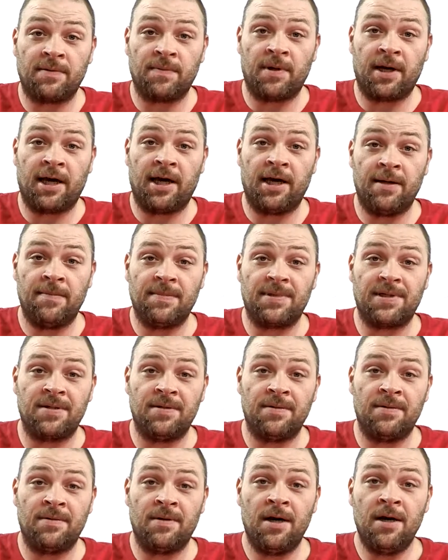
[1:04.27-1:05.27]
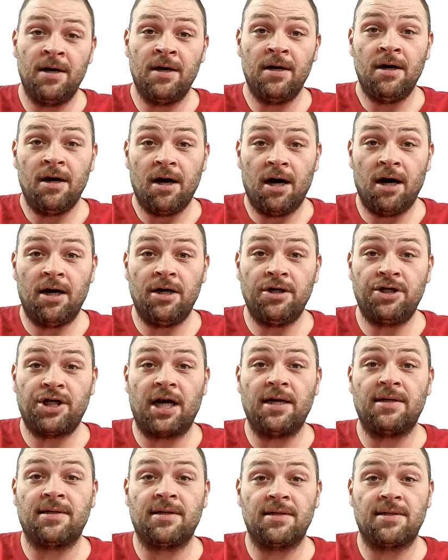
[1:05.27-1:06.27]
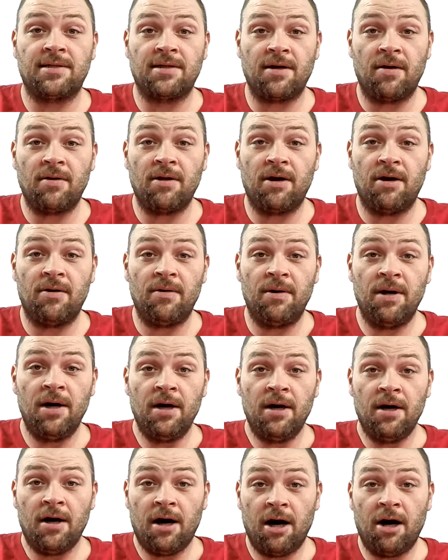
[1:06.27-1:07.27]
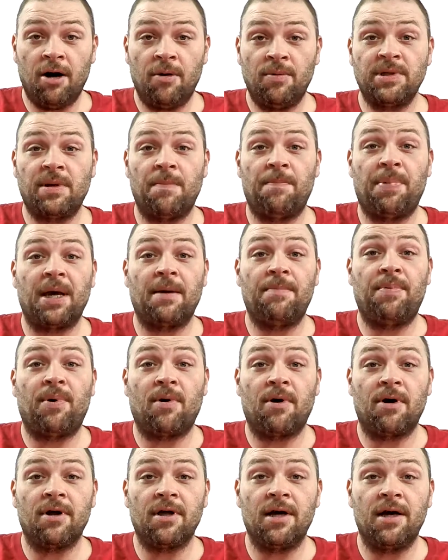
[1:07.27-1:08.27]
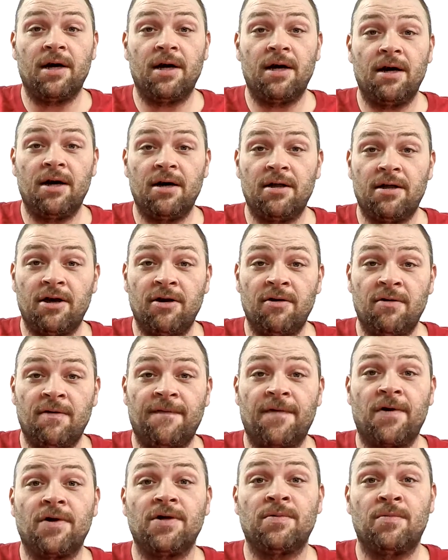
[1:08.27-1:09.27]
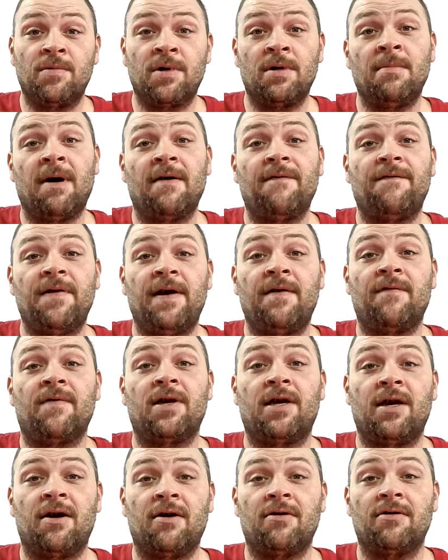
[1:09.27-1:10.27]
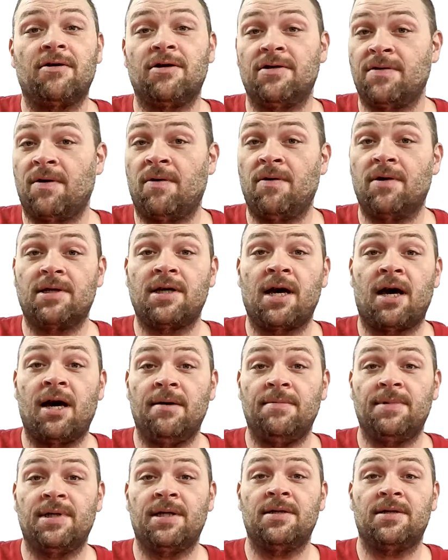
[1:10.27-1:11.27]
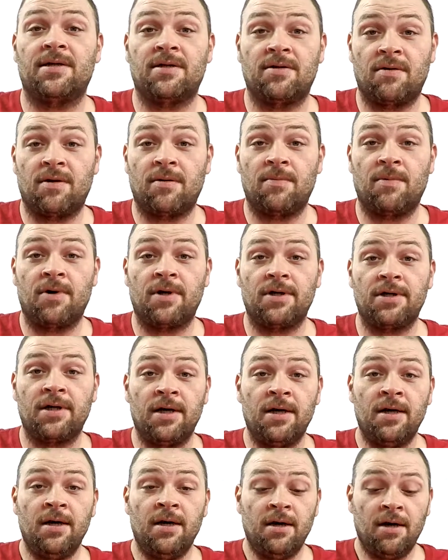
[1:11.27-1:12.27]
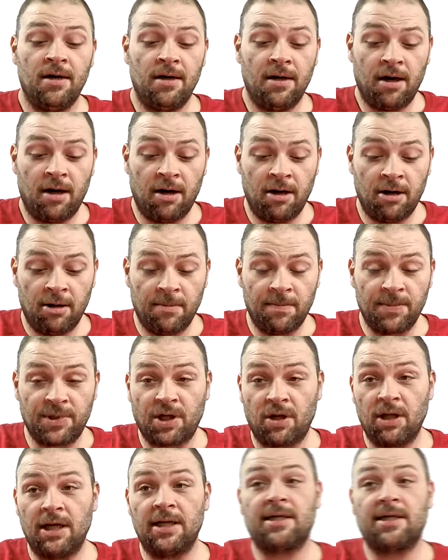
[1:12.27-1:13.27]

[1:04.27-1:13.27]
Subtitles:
one of him soon. Jaina Solo was a big part of the universe and one of my favorite characters of all times in Star Wars. So let's